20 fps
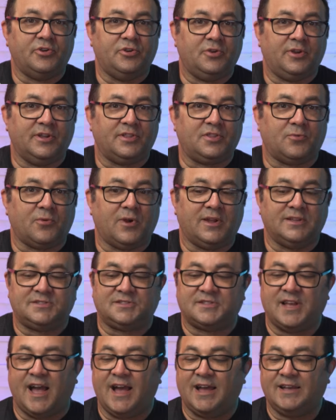it, you get the right
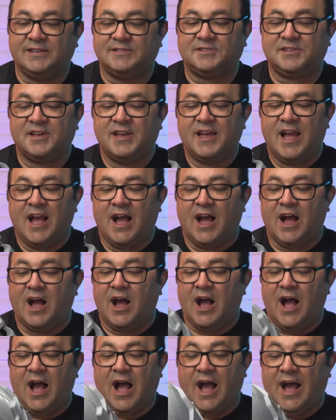size.
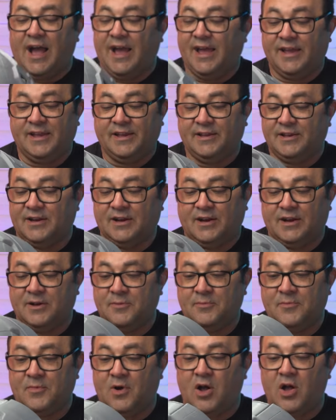
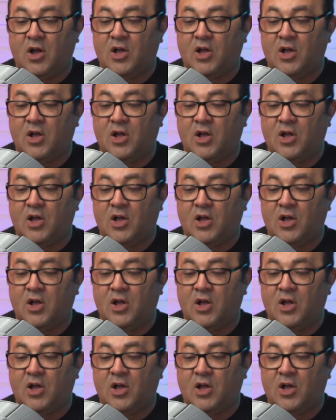I